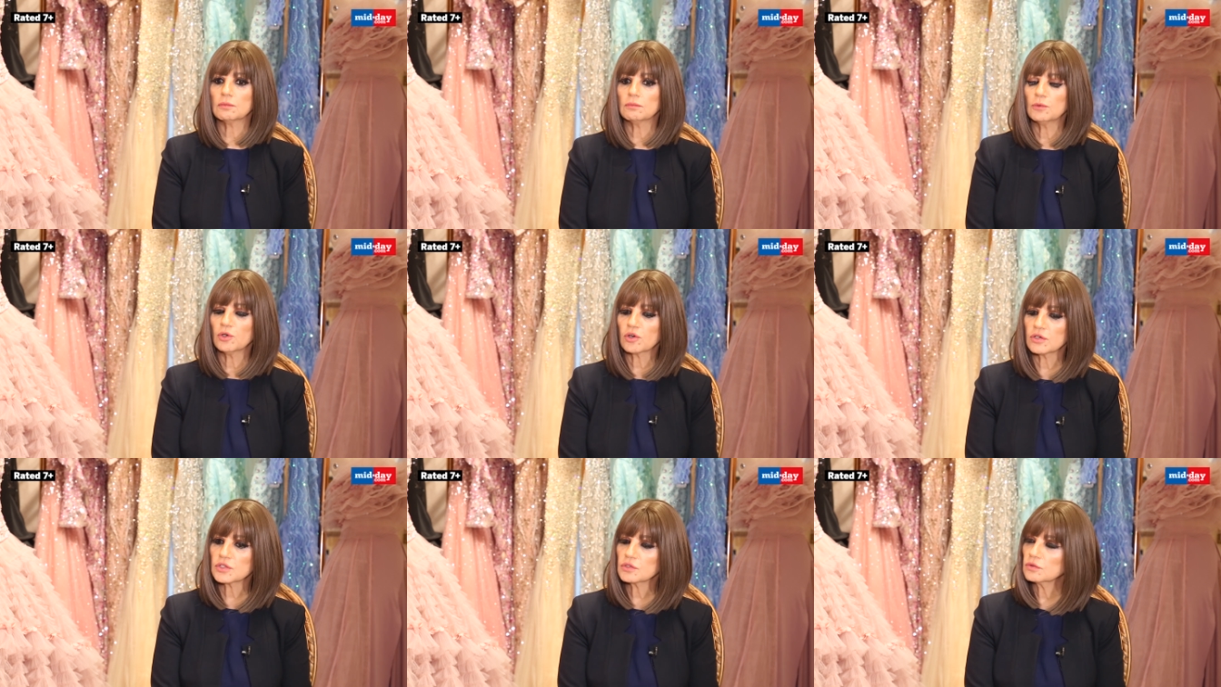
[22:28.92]
more
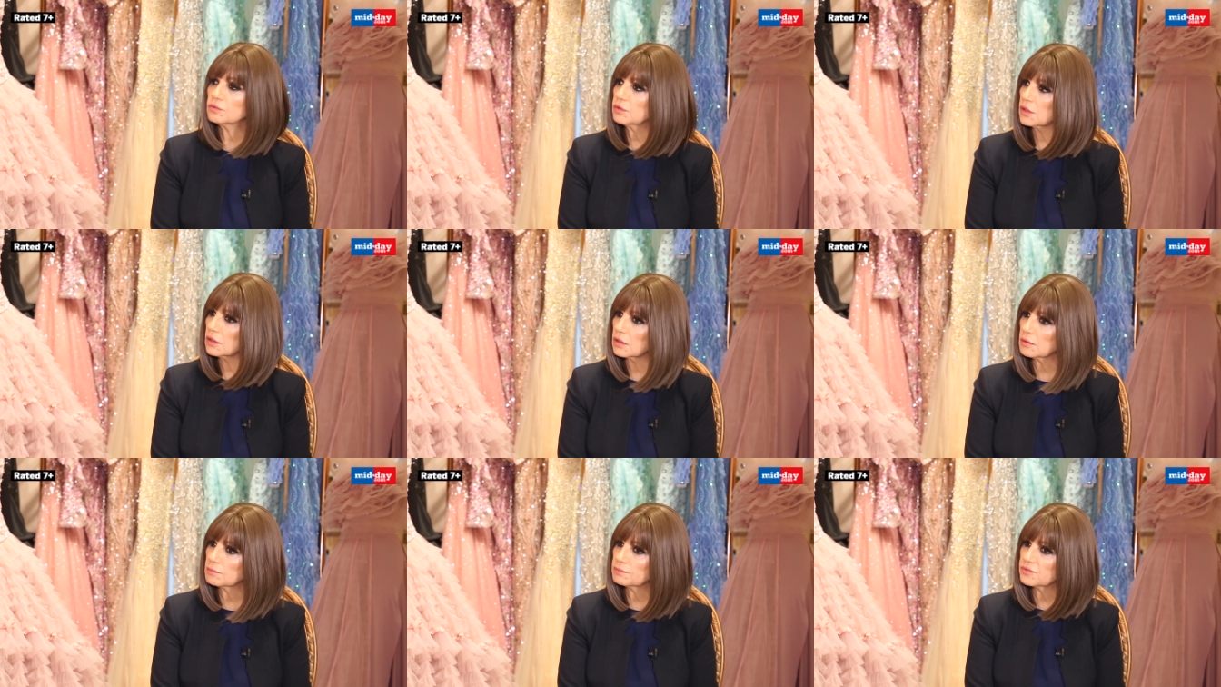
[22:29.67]
onto
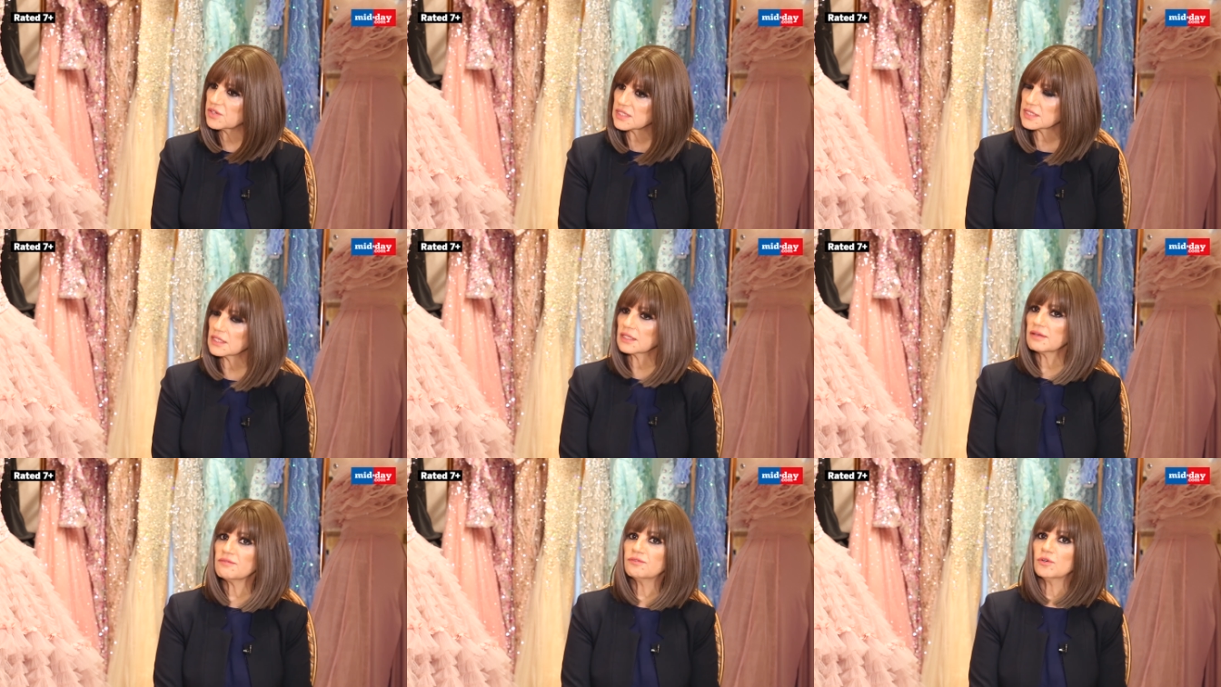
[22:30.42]
uh, dressing
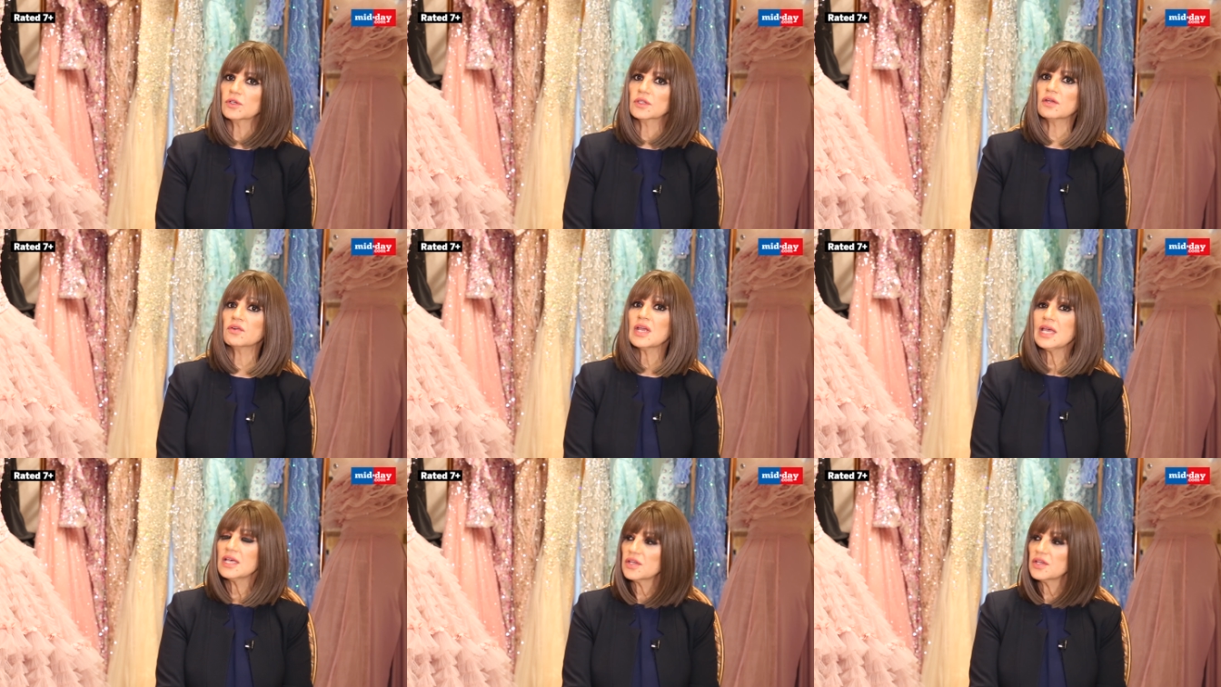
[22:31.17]
them for their